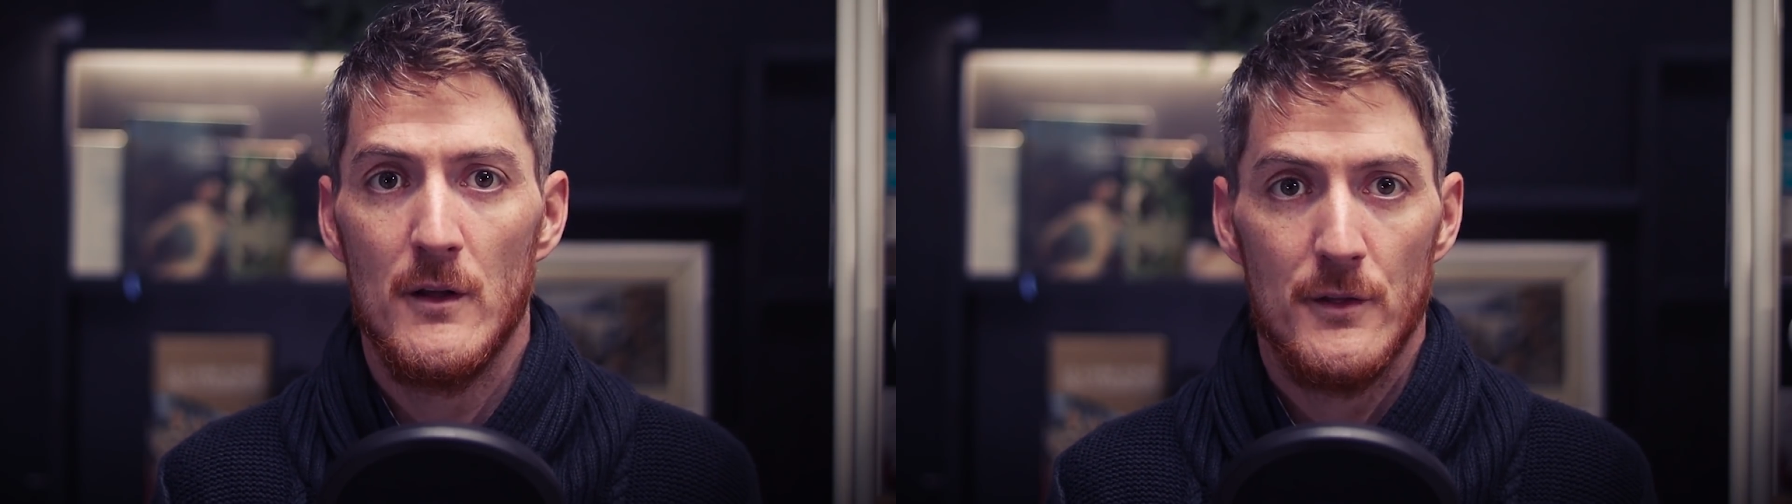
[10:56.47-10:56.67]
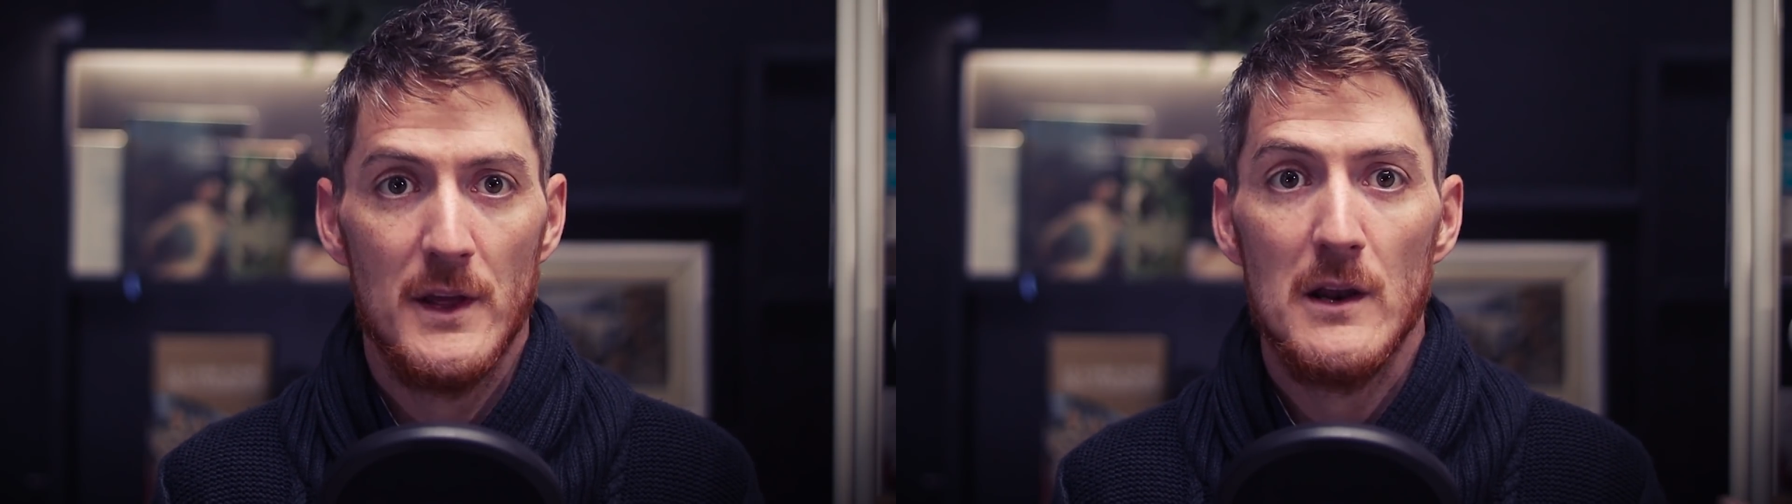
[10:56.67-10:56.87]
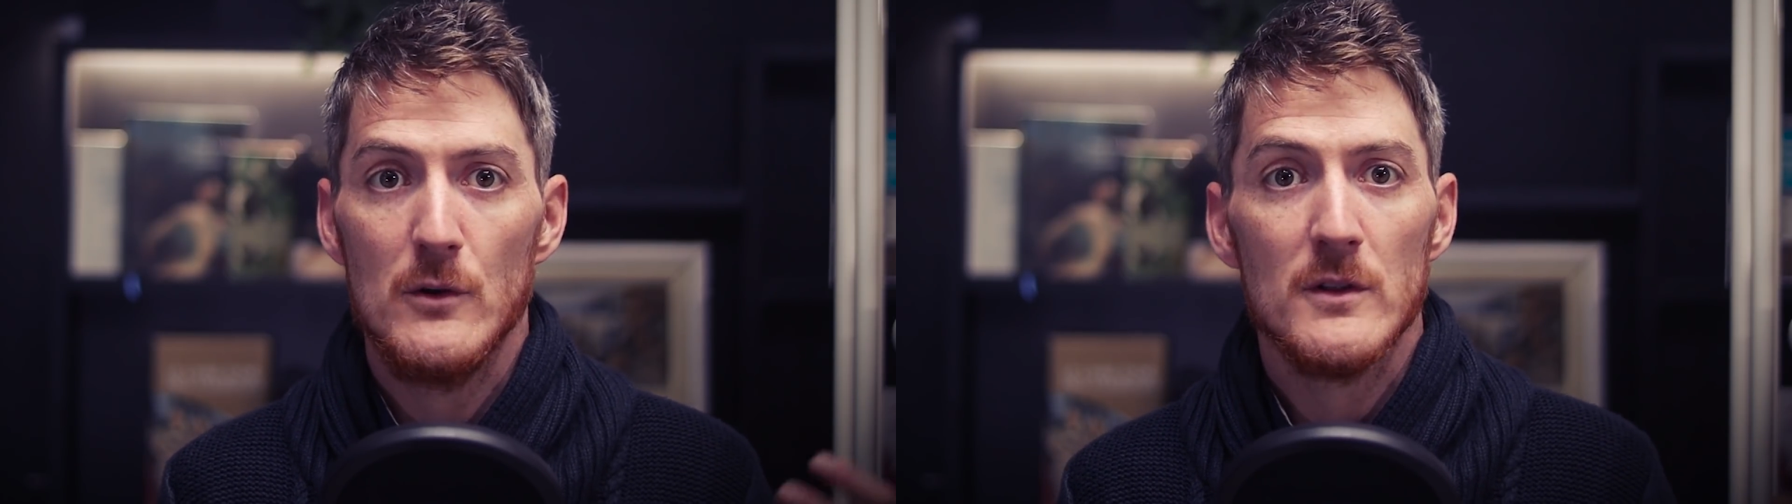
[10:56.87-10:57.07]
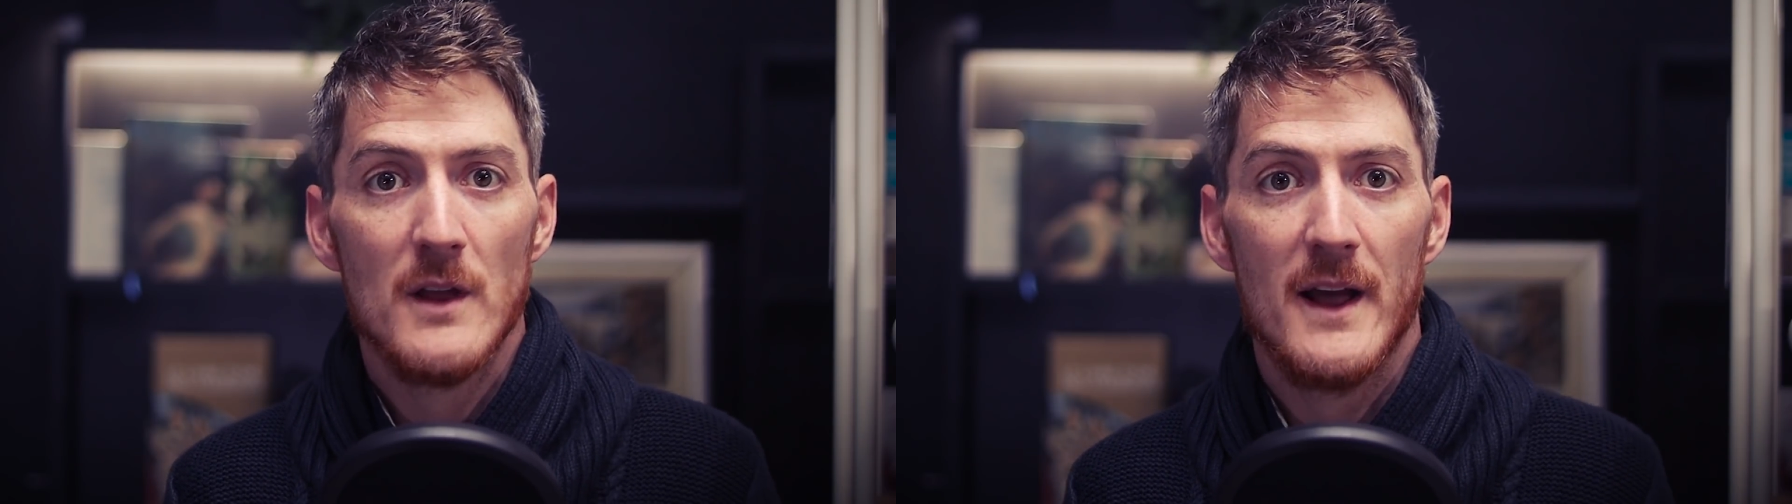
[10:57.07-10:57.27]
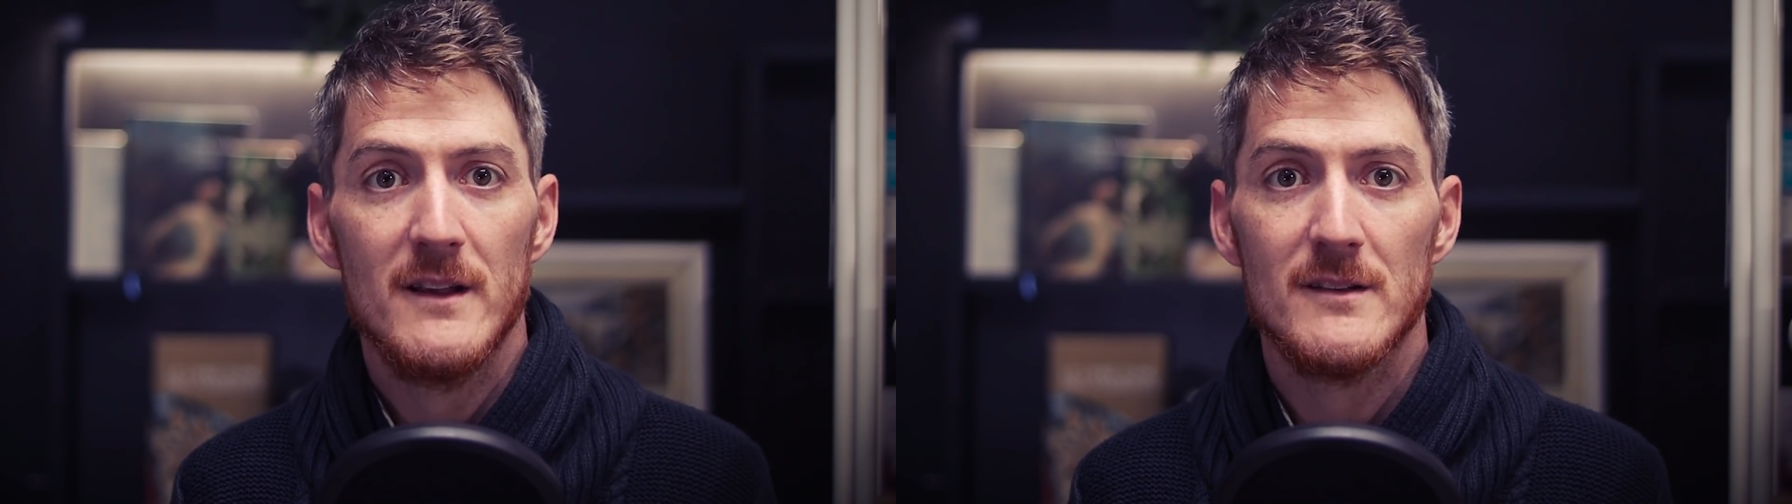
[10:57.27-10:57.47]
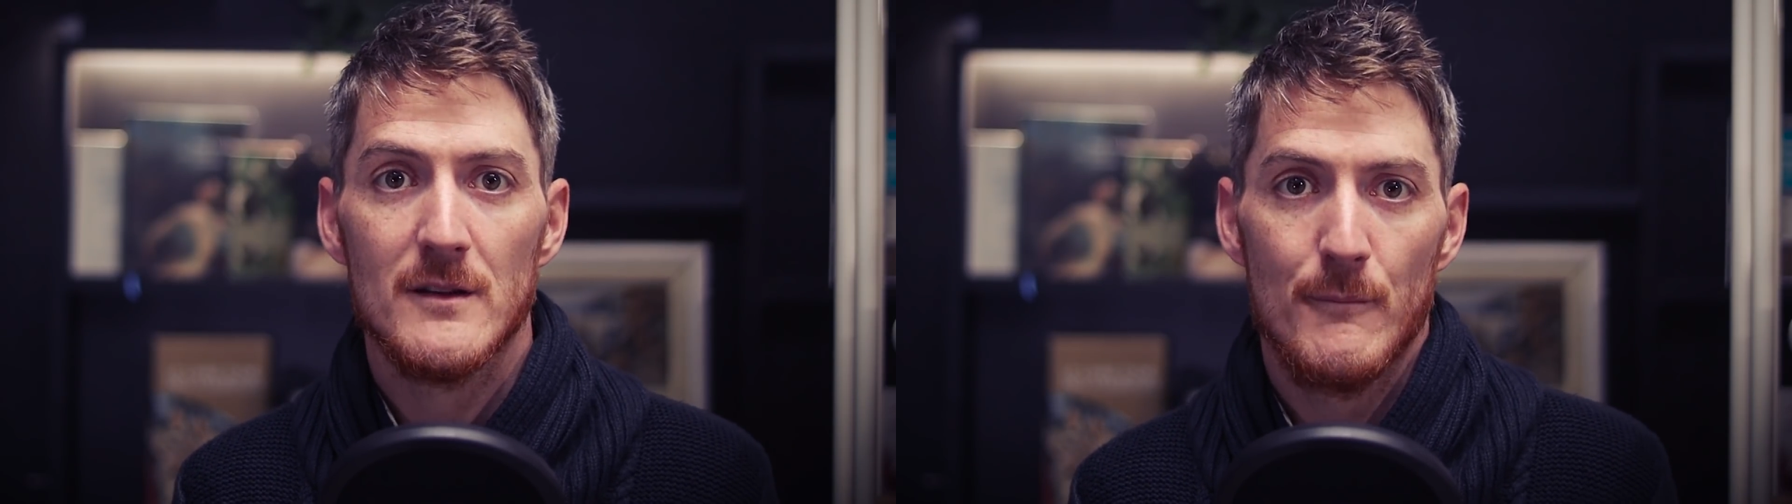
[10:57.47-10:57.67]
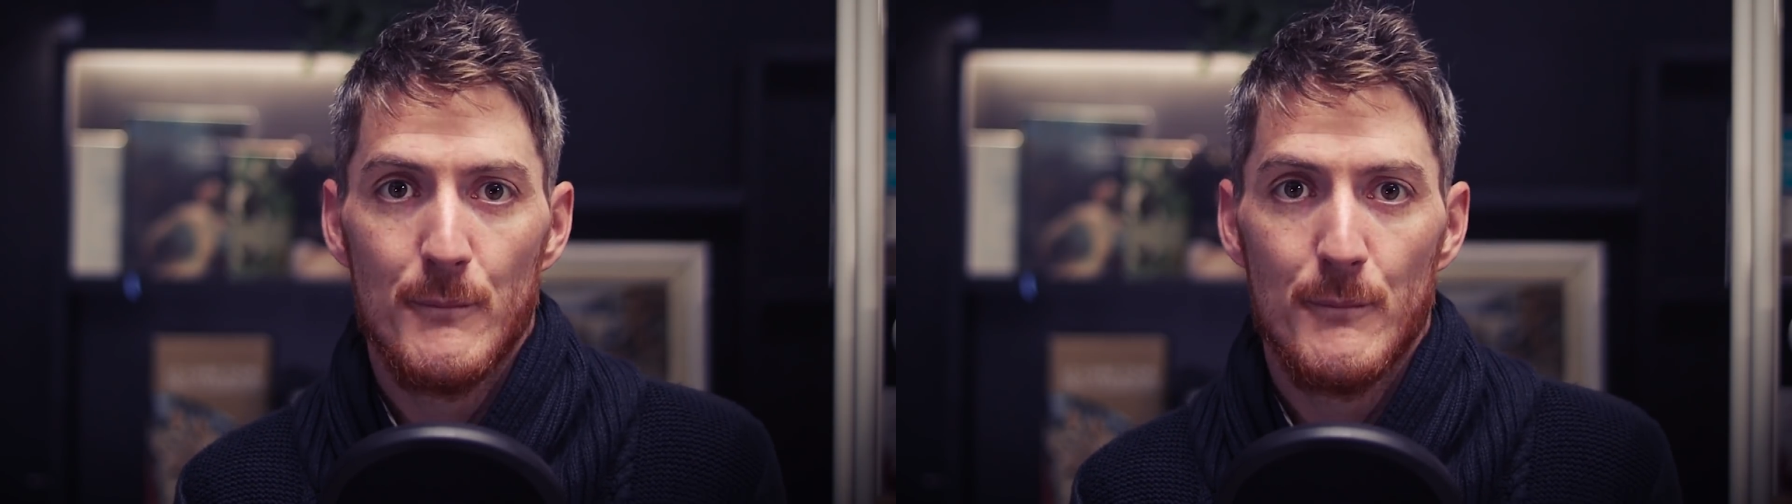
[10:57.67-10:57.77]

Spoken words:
They look nice,